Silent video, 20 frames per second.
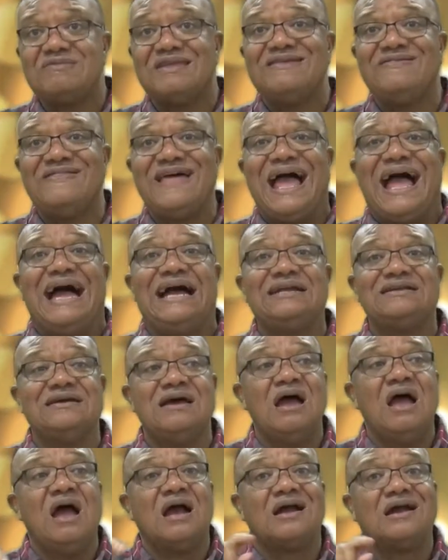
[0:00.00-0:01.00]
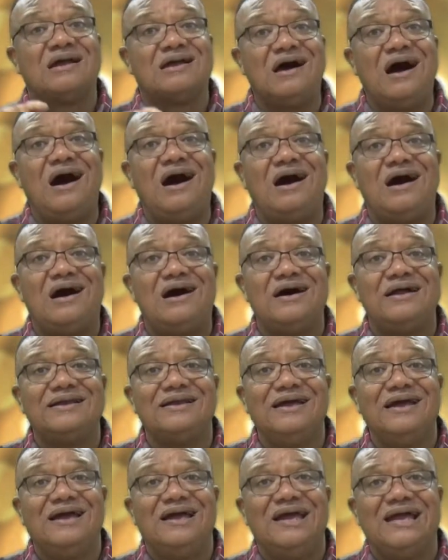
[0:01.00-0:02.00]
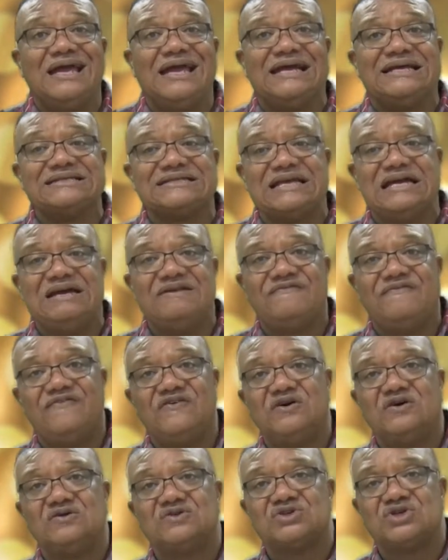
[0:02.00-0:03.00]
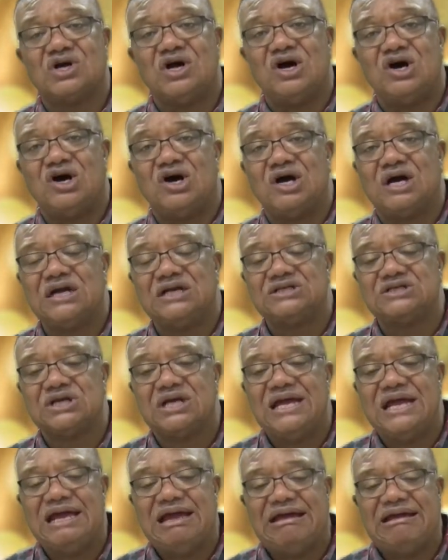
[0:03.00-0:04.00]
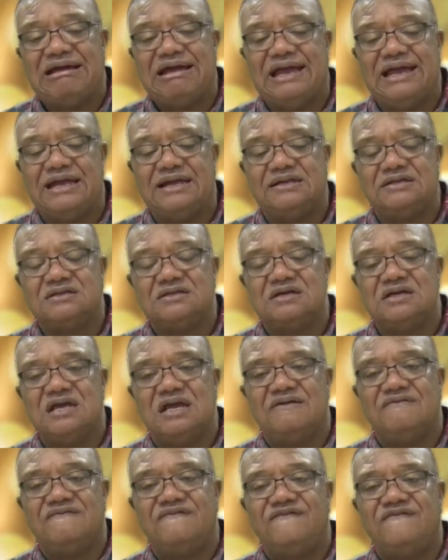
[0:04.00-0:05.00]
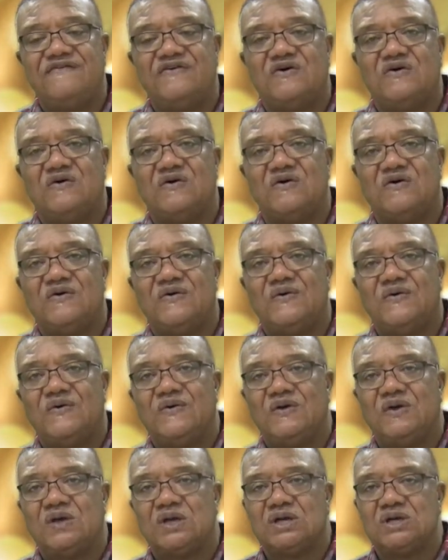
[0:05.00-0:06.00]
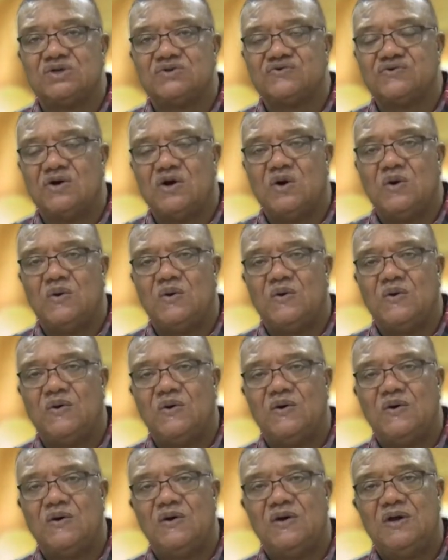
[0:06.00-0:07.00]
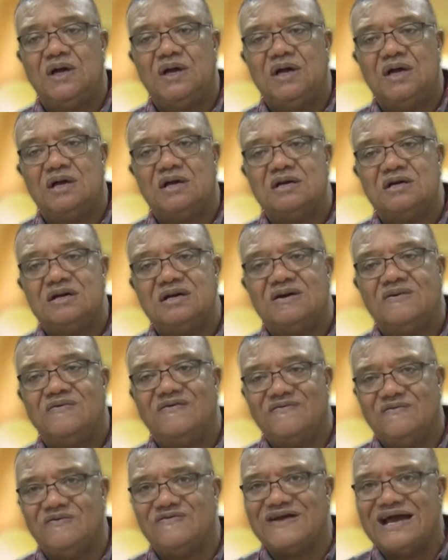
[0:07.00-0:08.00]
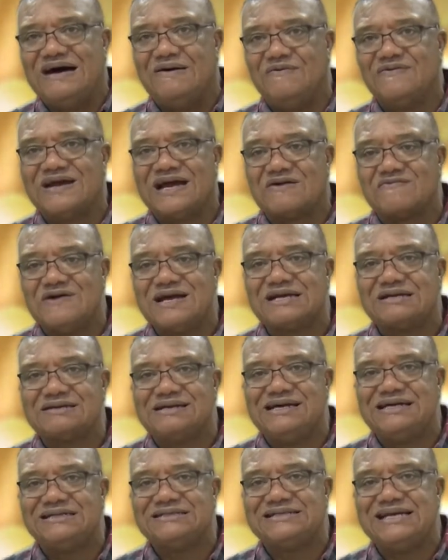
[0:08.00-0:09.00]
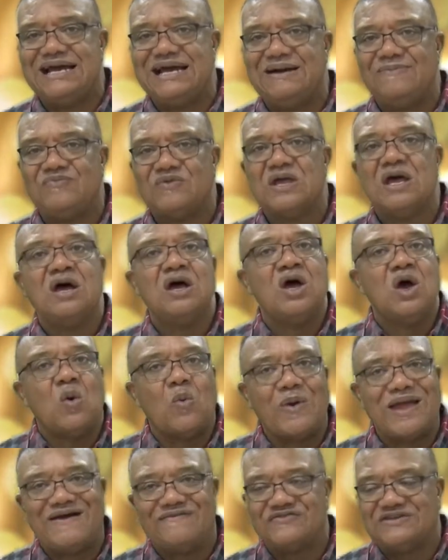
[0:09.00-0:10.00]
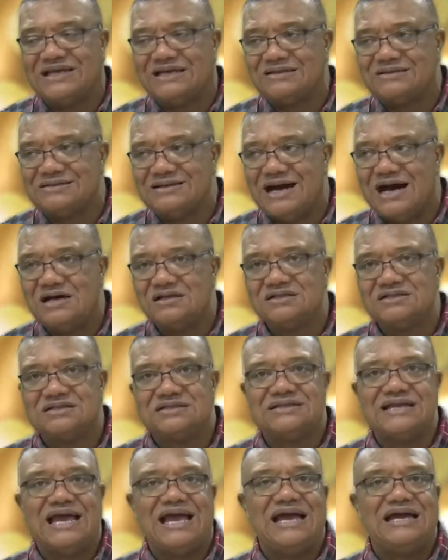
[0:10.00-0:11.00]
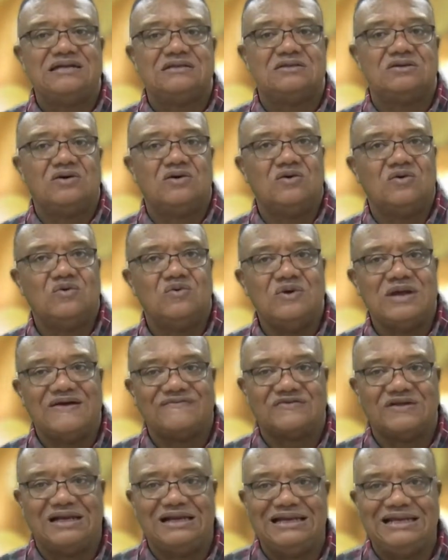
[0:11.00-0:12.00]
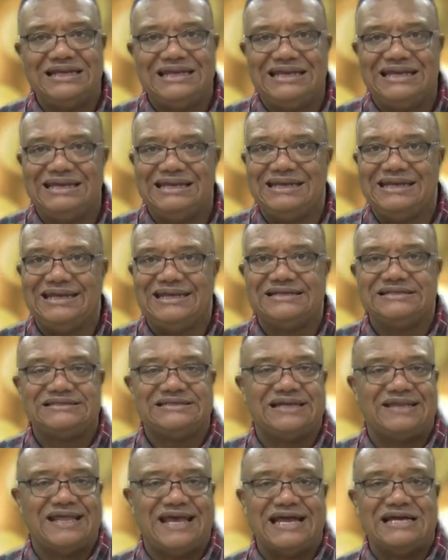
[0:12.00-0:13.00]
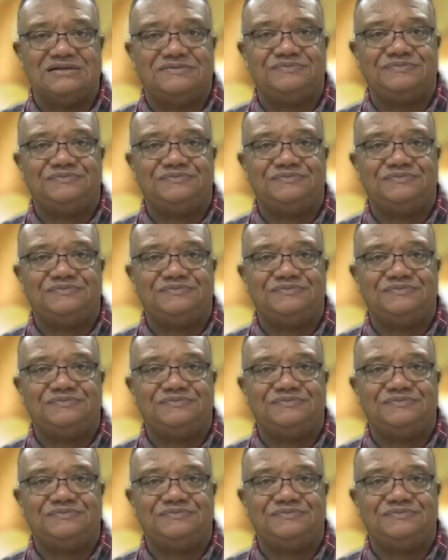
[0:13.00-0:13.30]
that God is in full charge and in full control. We've got to recognize that. We have to acknowledge that. We have to lean into that.